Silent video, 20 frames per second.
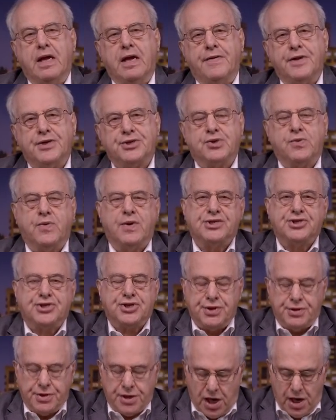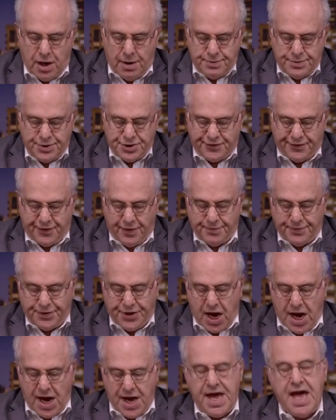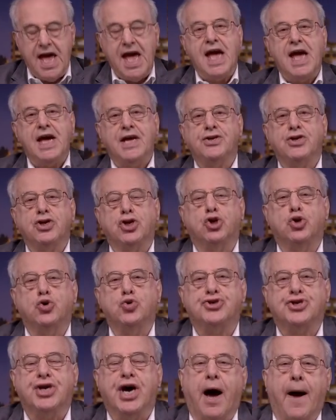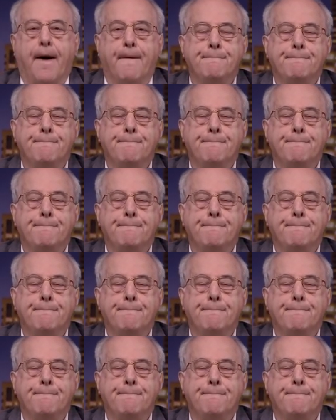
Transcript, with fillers: This question comes from Diane Guta.